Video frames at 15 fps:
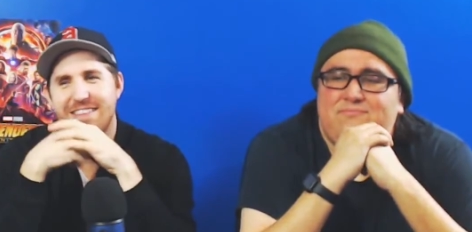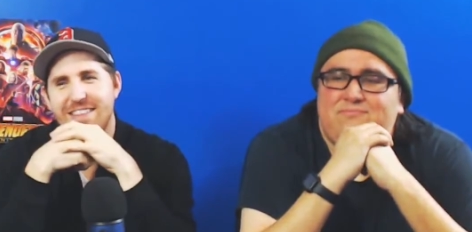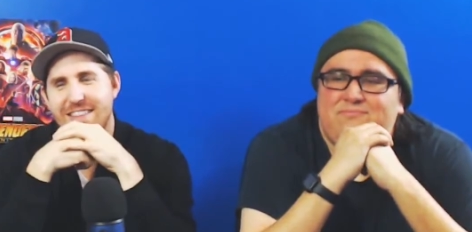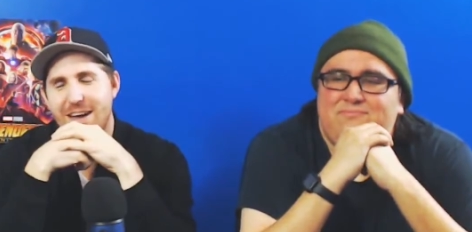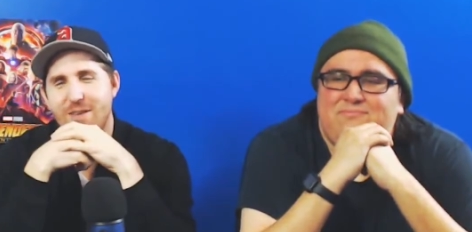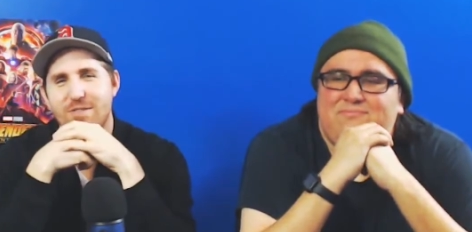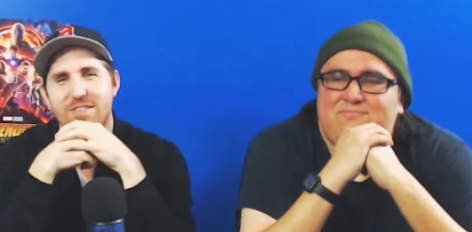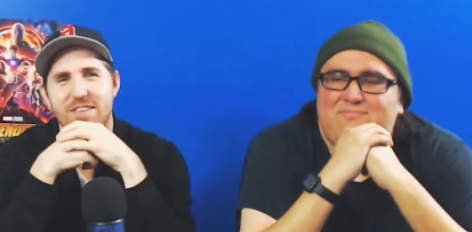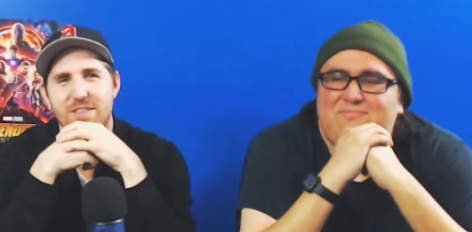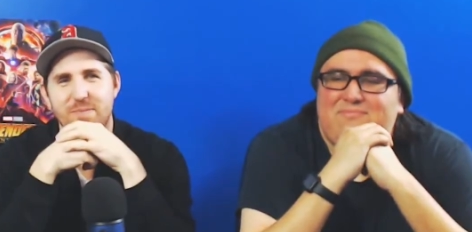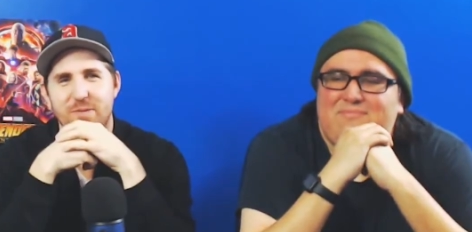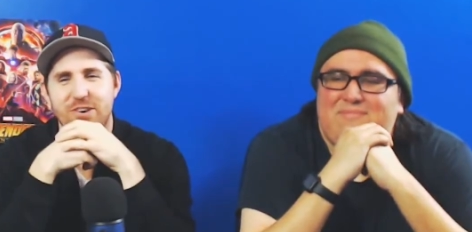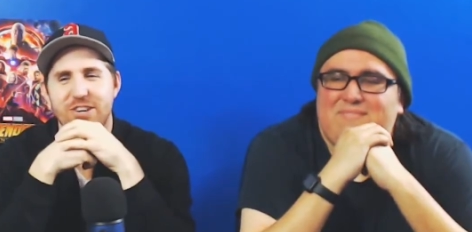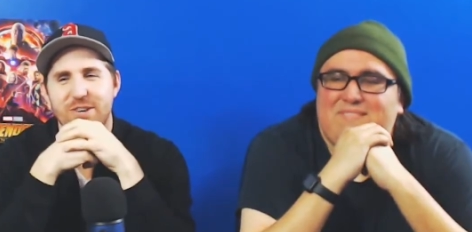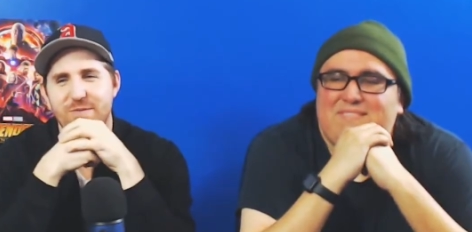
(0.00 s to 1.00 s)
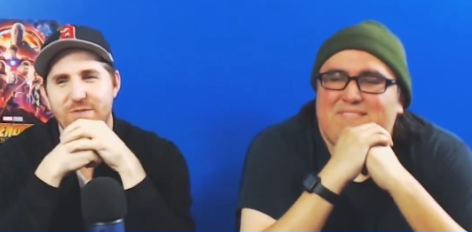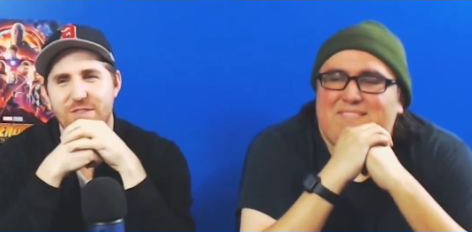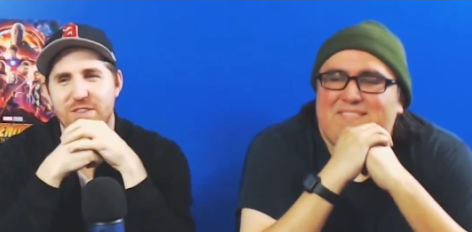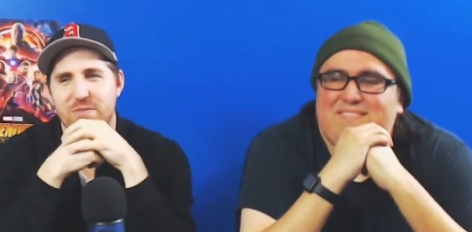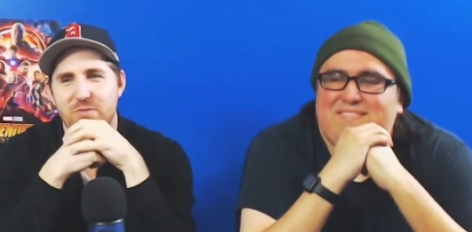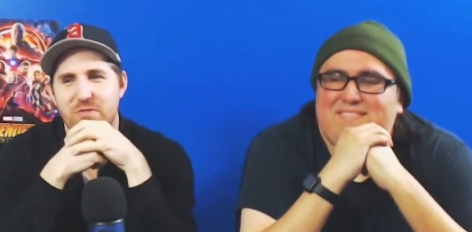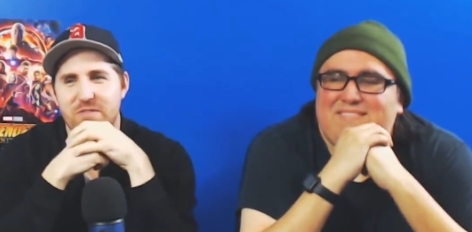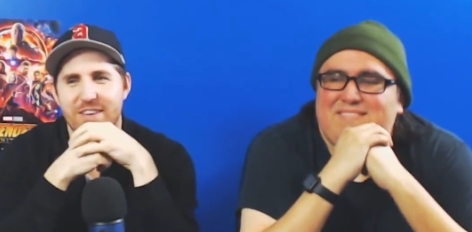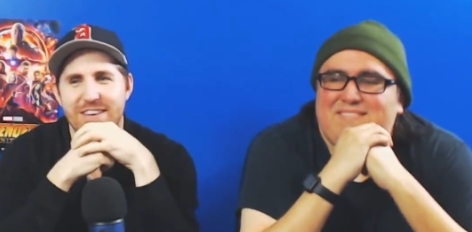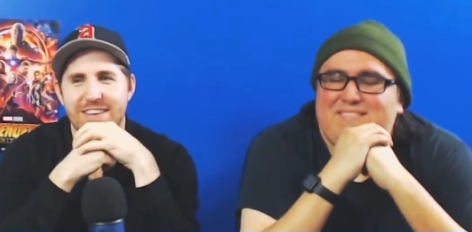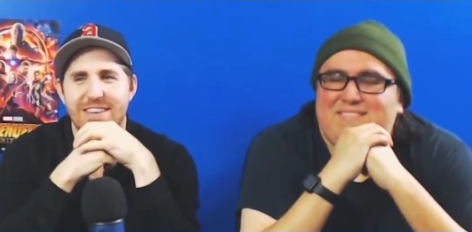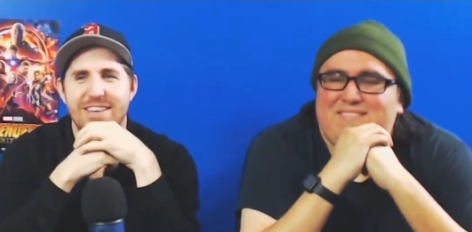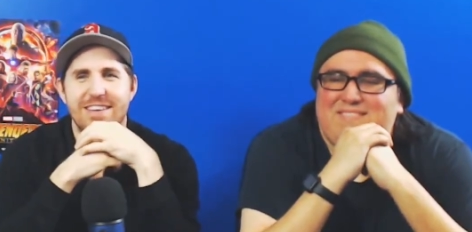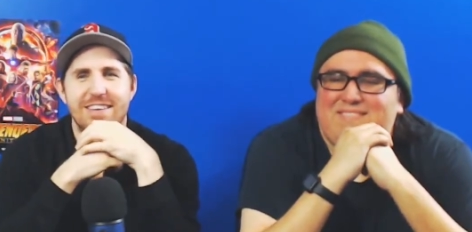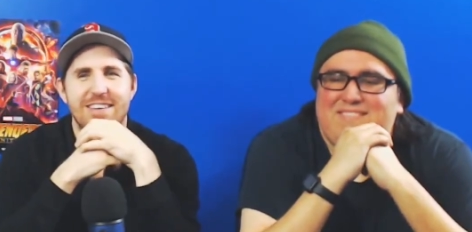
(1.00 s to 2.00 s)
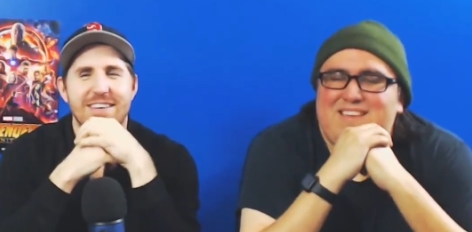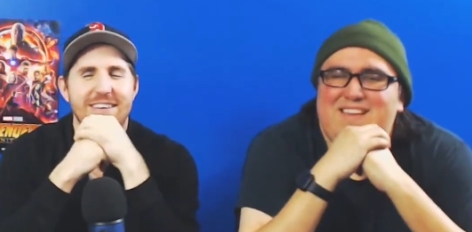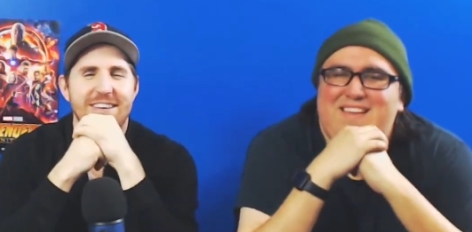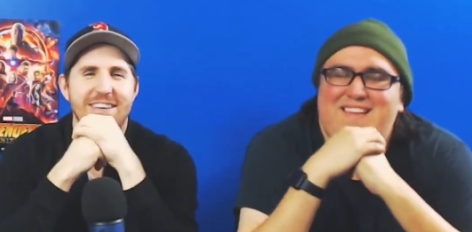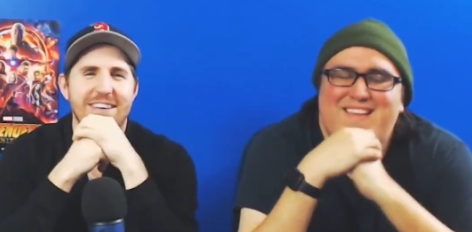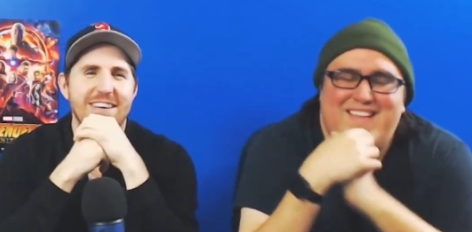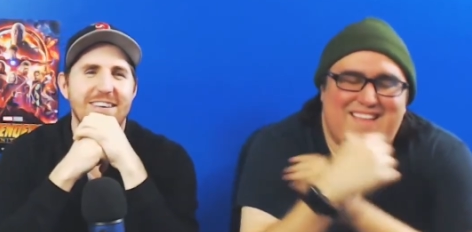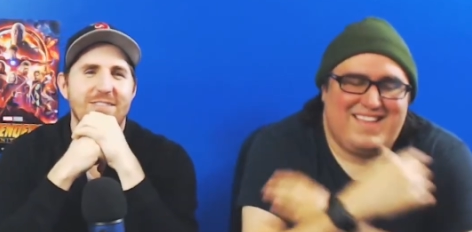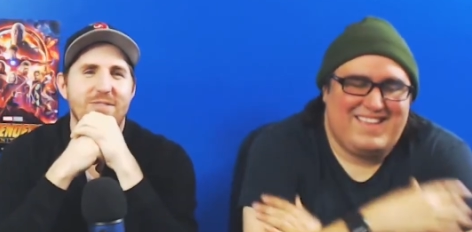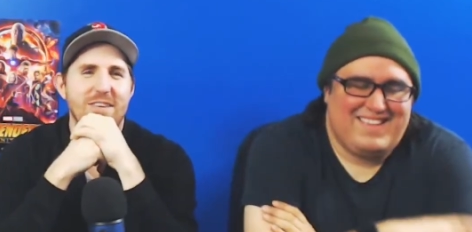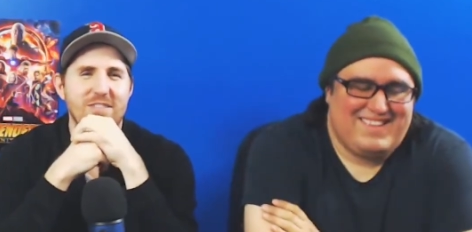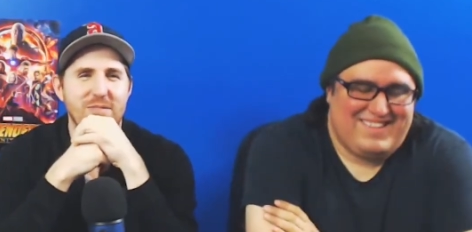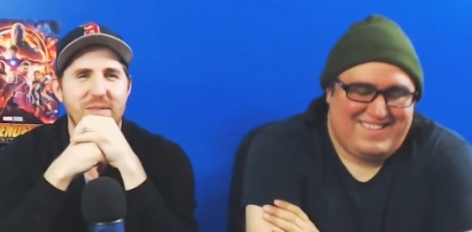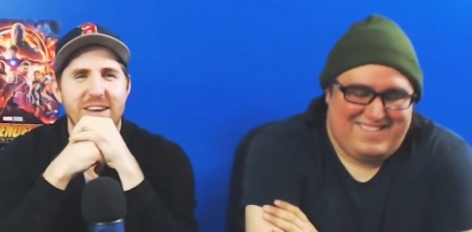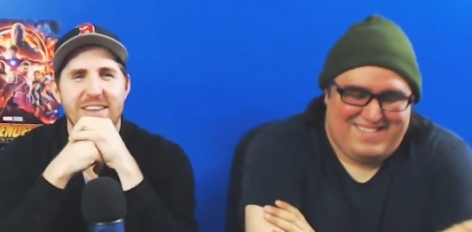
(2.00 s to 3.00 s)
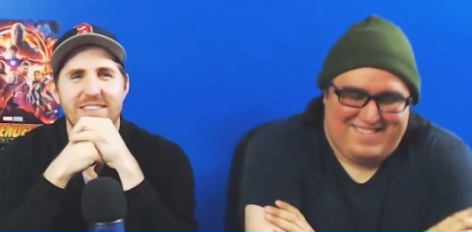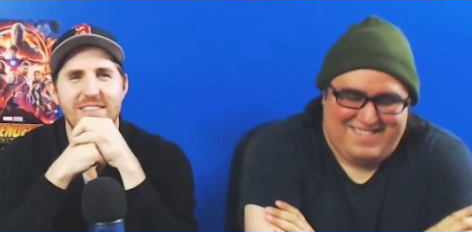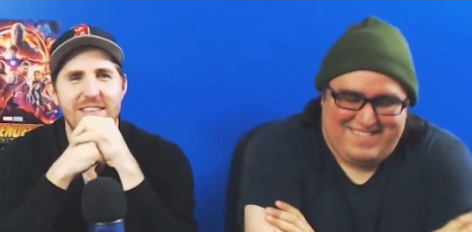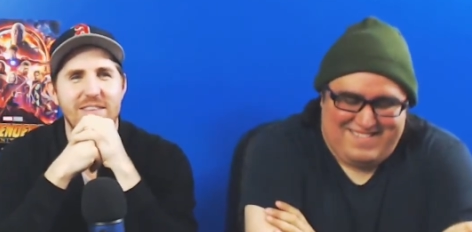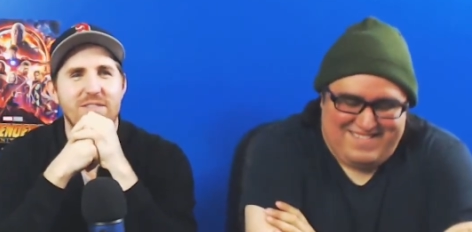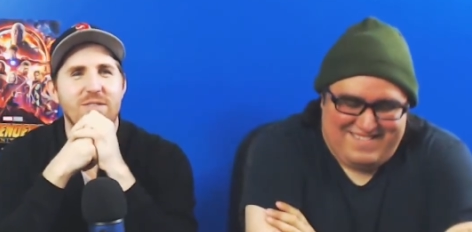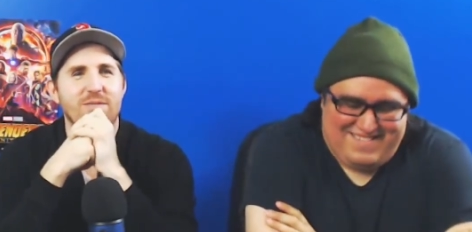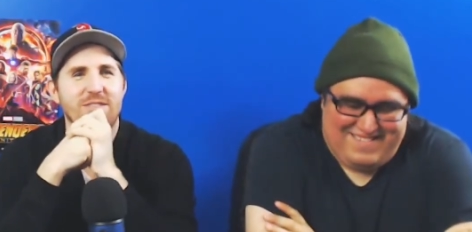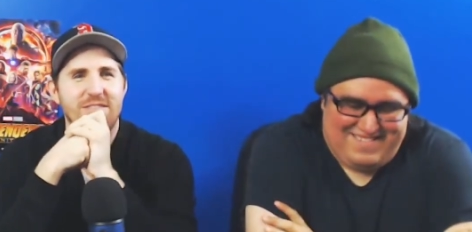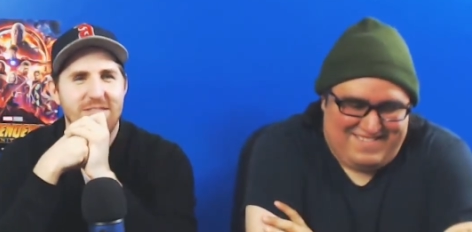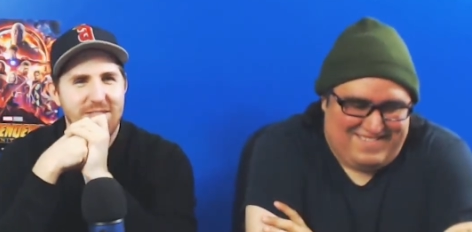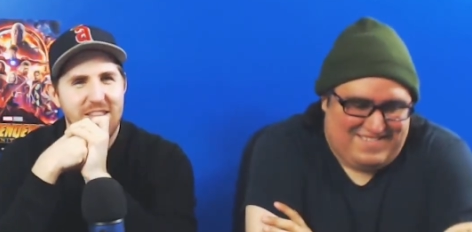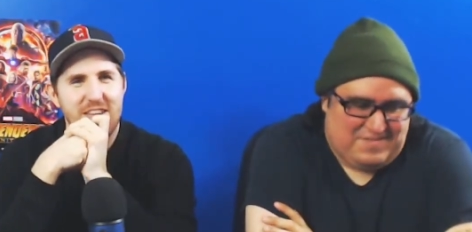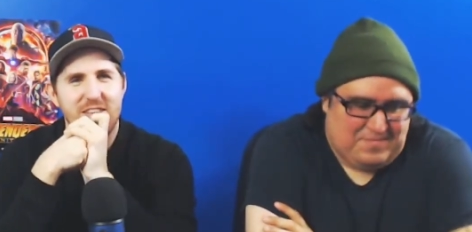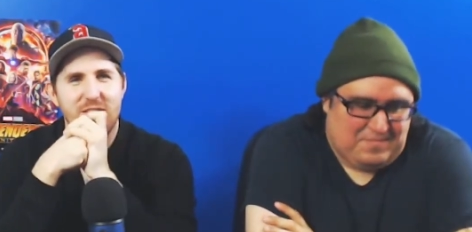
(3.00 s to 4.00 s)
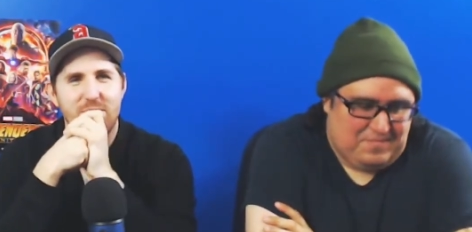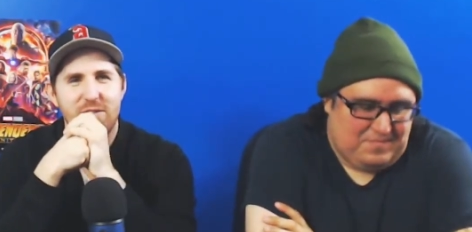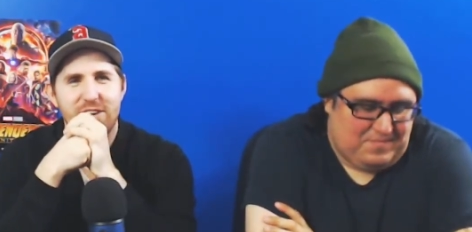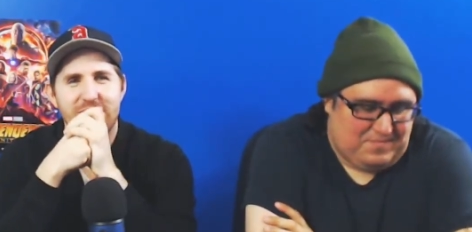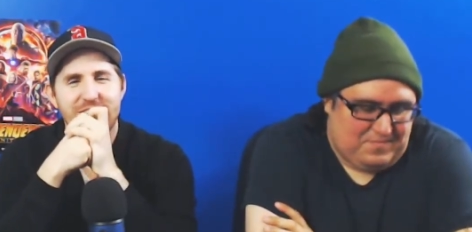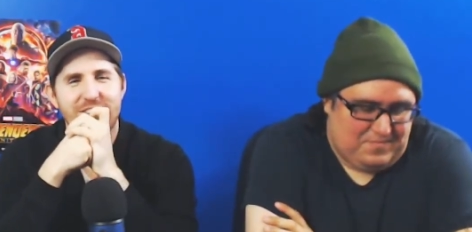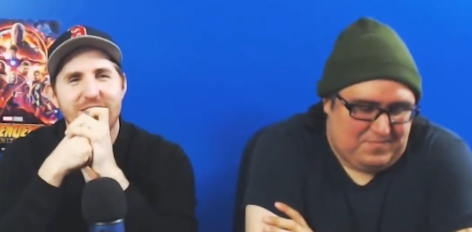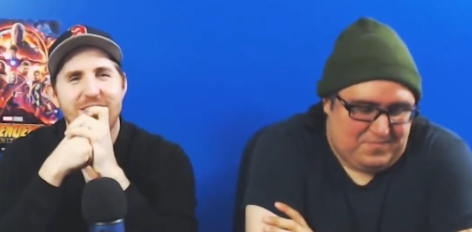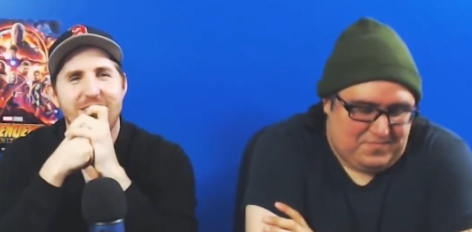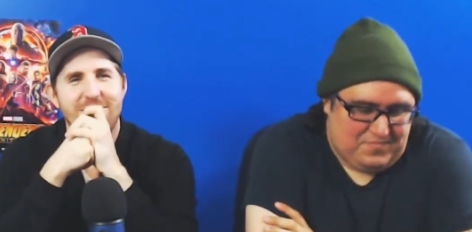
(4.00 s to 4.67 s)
Speaker 1: That was the inspiration for this movie. Done and done. Yeah. WrestleMania seven was the inspiration.